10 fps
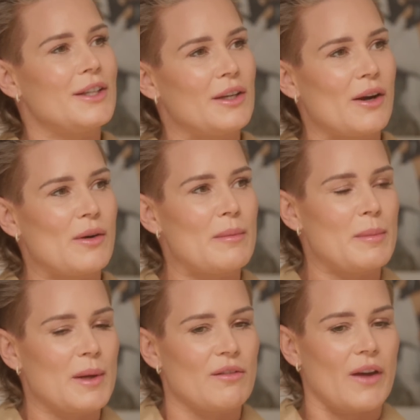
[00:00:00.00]
You know I'm a
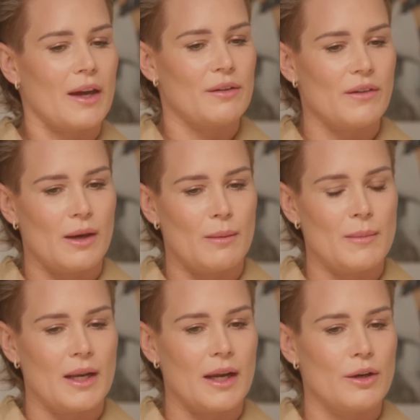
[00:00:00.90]
big fan of him,
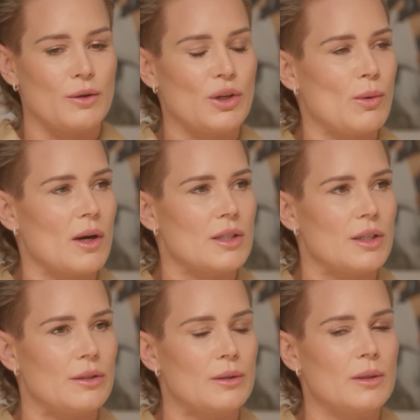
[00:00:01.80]
and I know you are
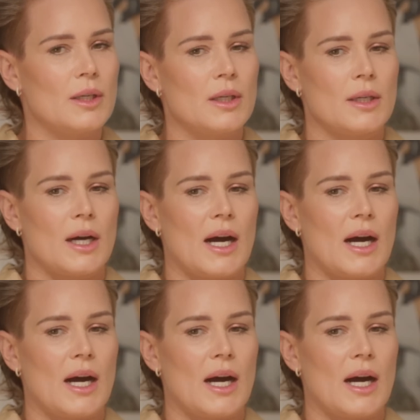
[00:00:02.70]
too. Mm-hmm.